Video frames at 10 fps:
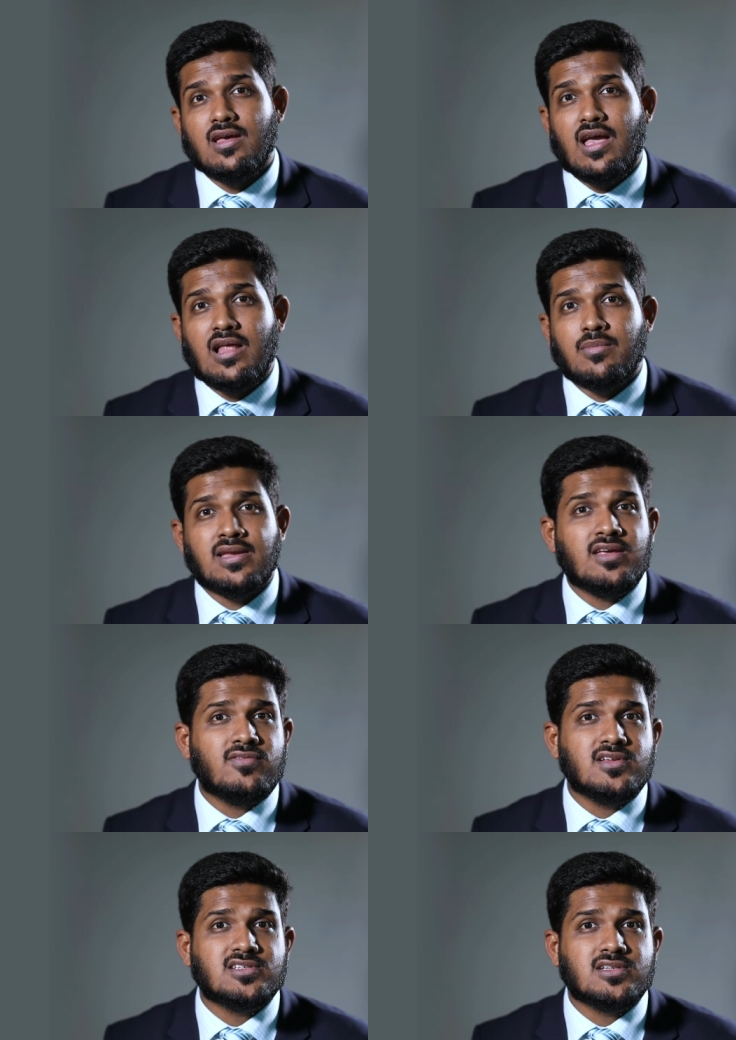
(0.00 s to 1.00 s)
And my
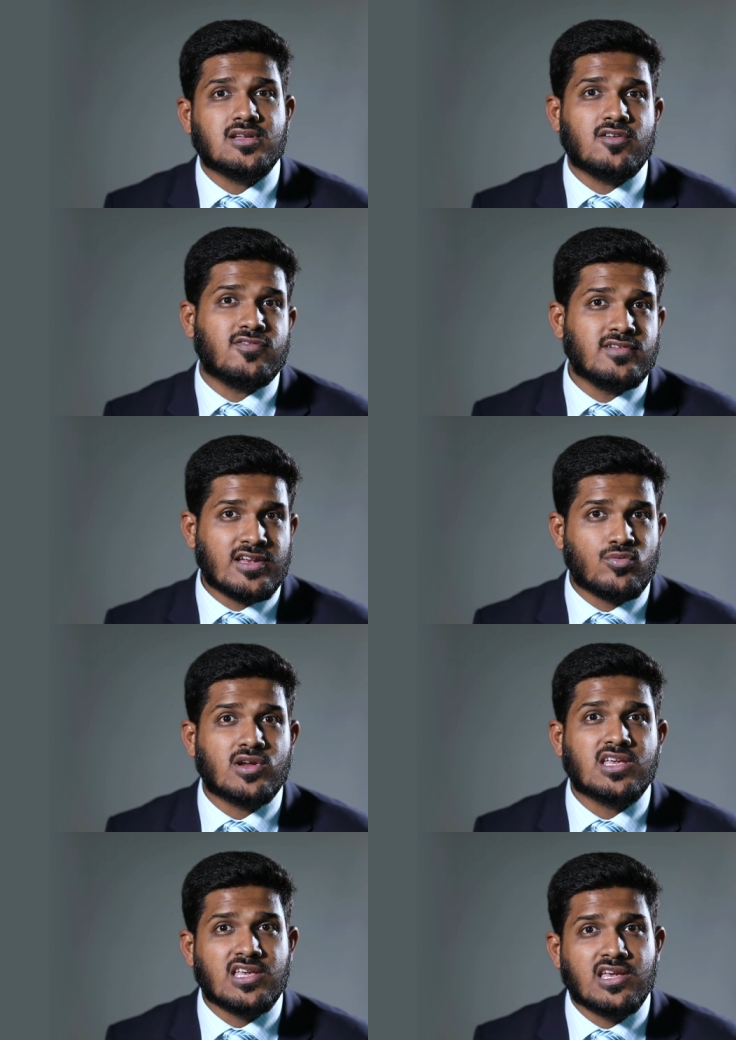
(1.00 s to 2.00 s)
definition of
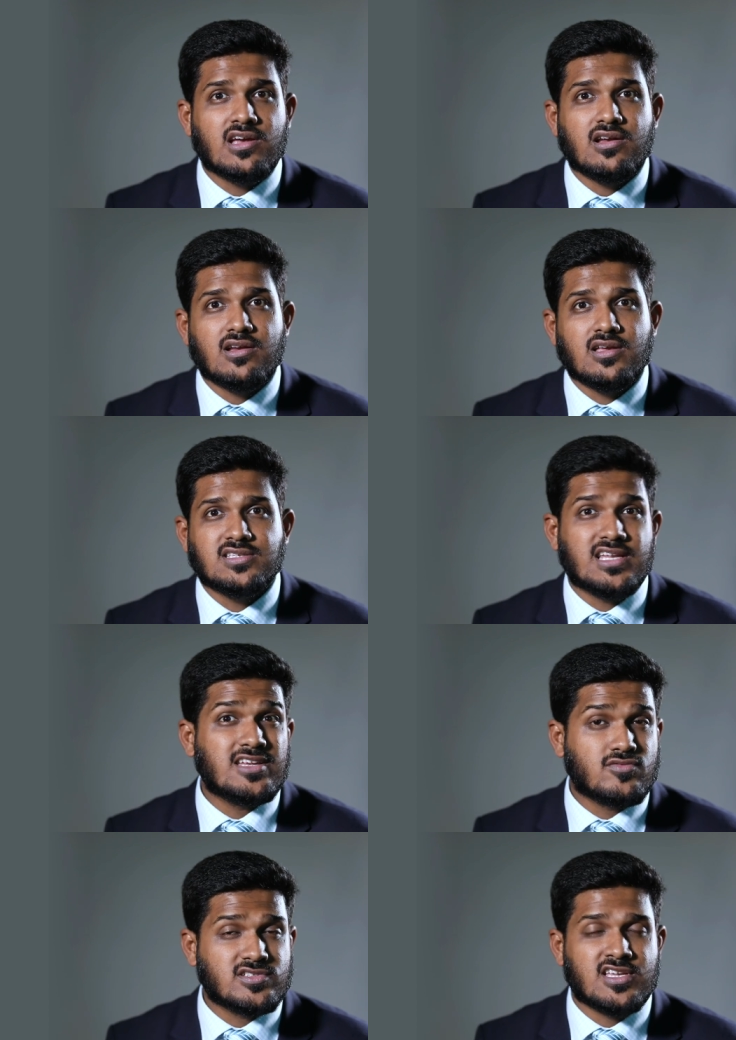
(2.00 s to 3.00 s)
networking here is an
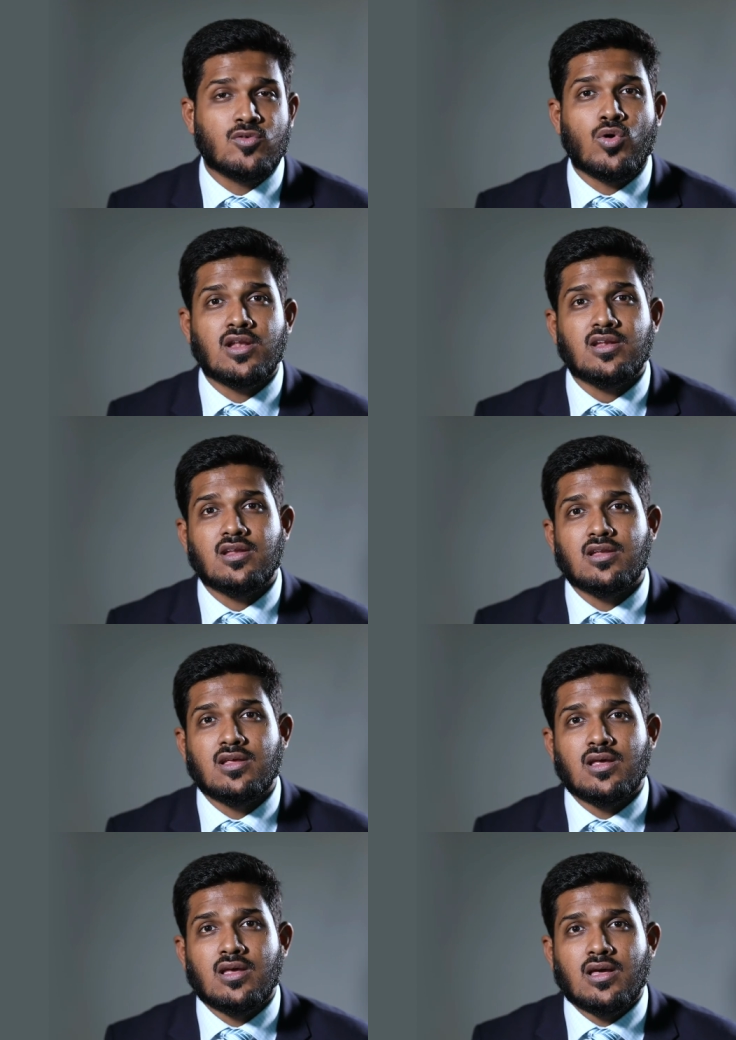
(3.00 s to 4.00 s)
interesting one,
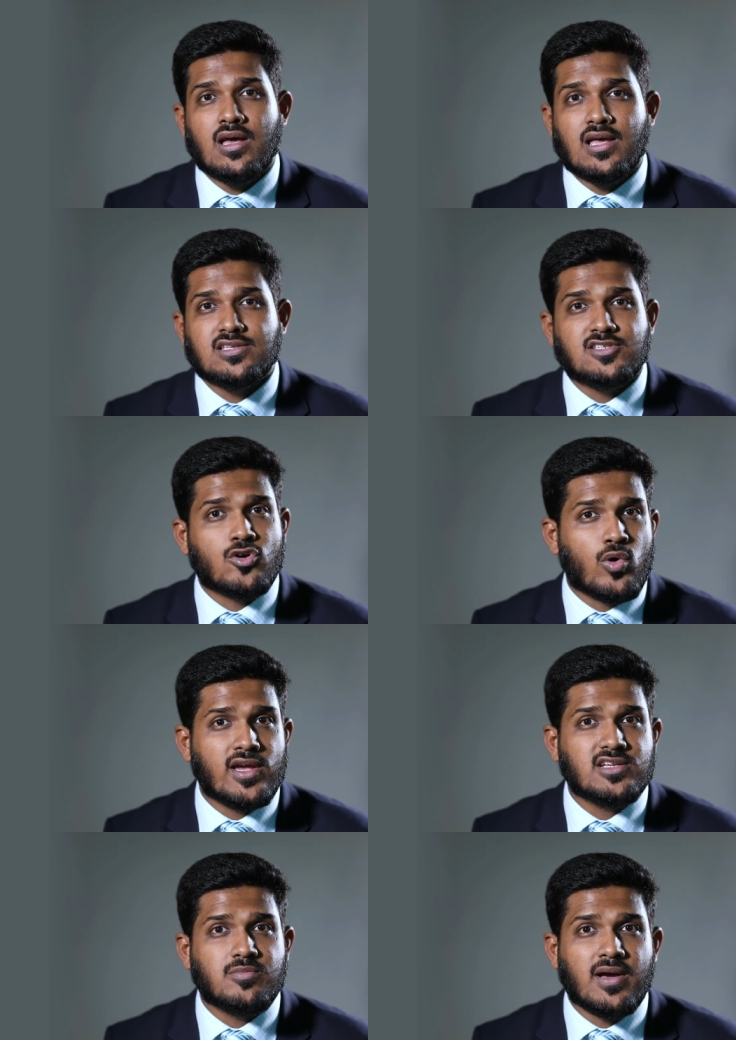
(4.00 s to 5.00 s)
as
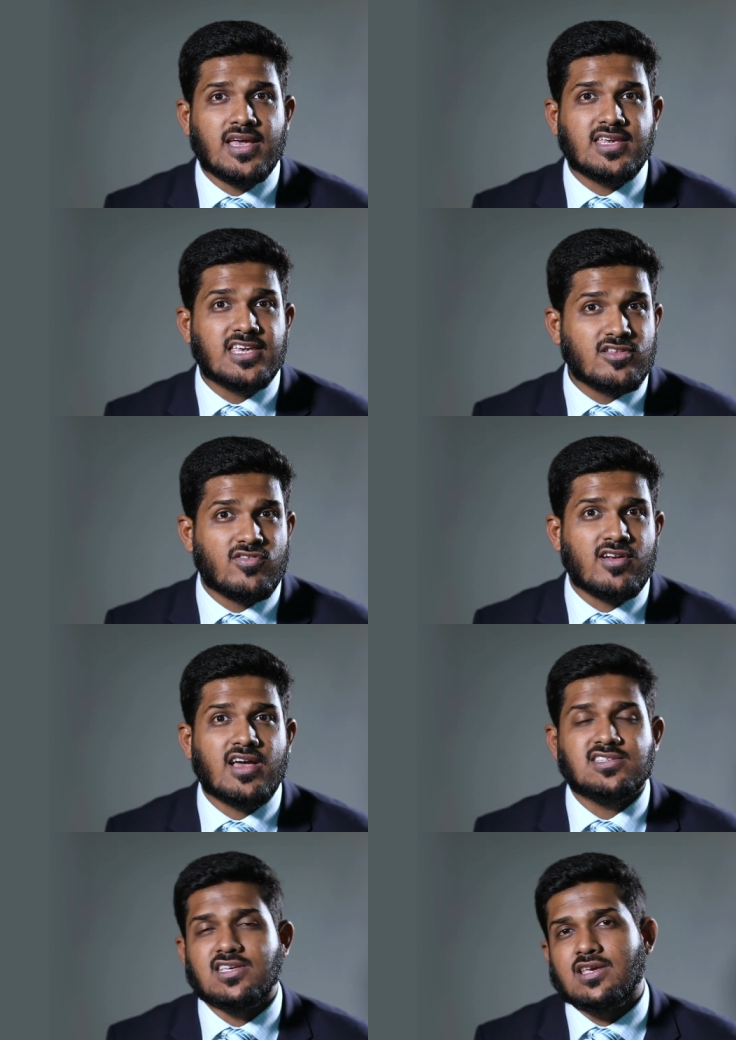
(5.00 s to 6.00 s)
coined by Keith
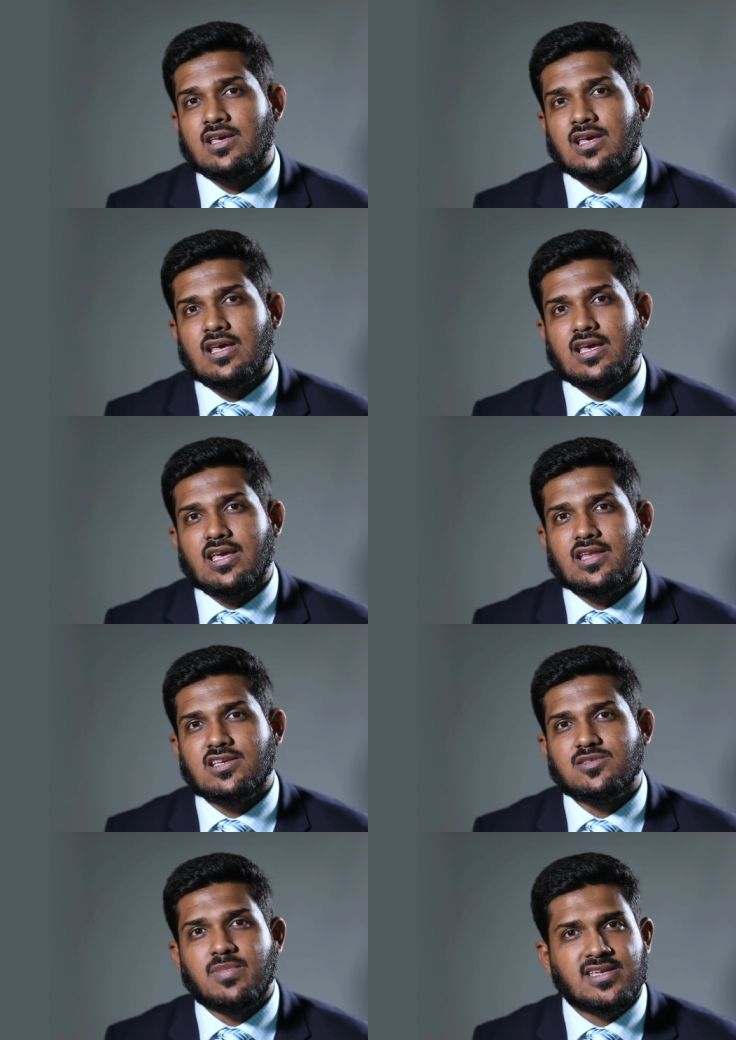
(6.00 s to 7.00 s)
Ferrazzi in
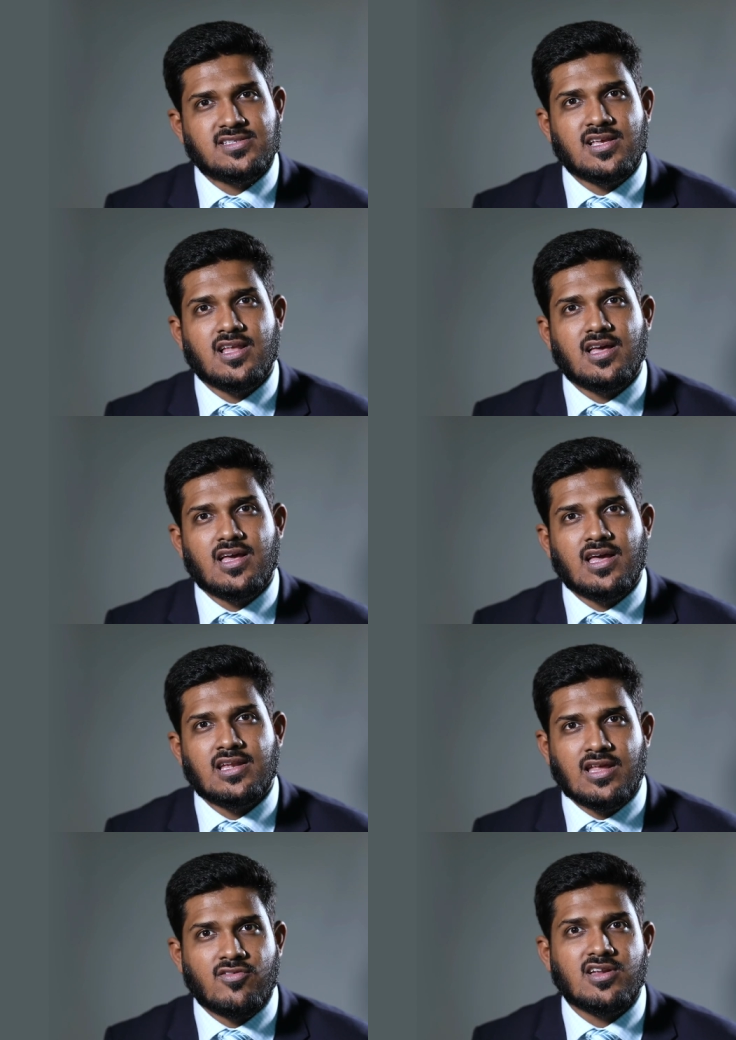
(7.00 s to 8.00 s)
his bestseller
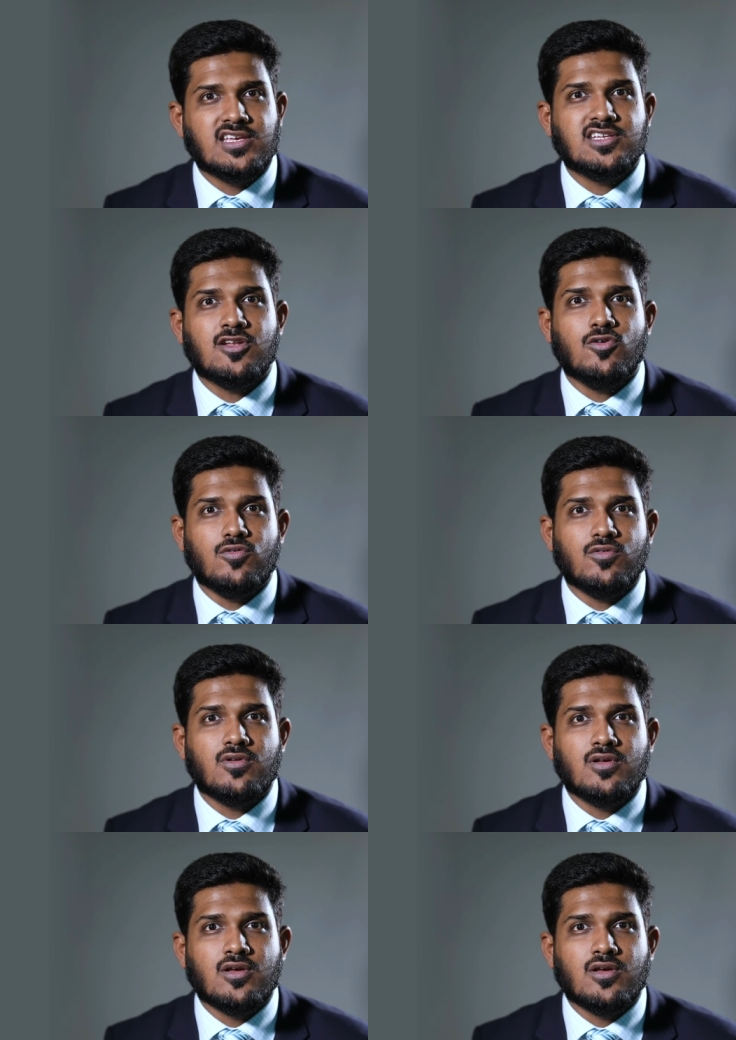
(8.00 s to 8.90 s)
Never Eat Alone,